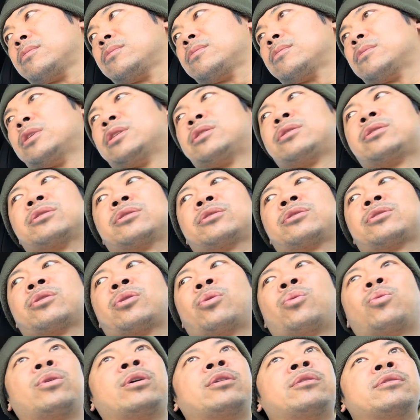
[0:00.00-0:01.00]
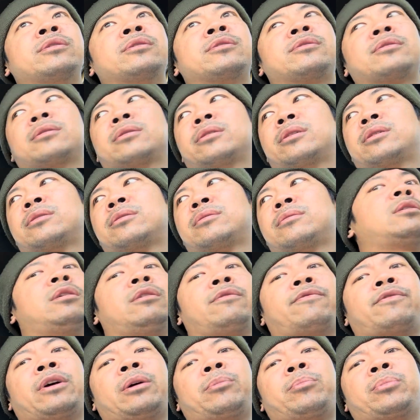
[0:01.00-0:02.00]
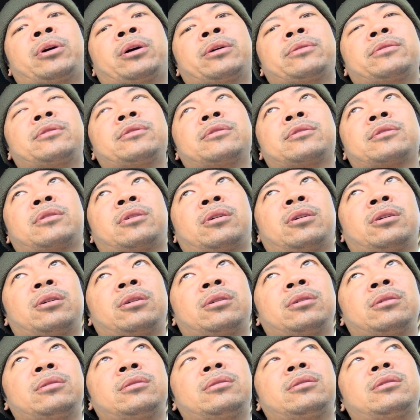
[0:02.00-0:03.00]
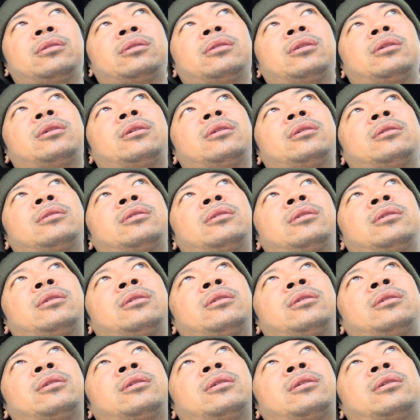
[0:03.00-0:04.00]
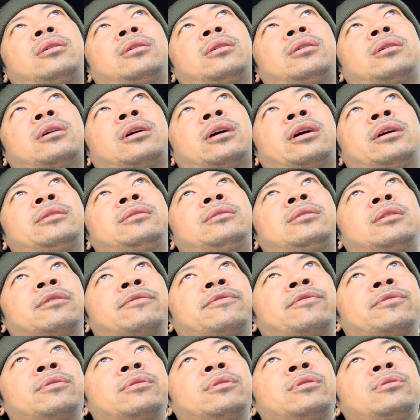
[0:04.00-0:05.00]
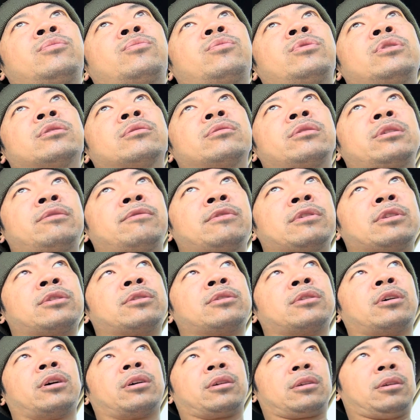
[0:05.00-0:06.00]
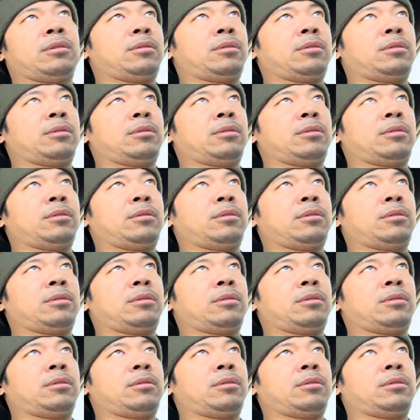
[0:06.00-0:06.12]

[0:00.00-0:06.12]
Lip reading: It's just so well insulated. If I bought this car, I definitely will leave it stock.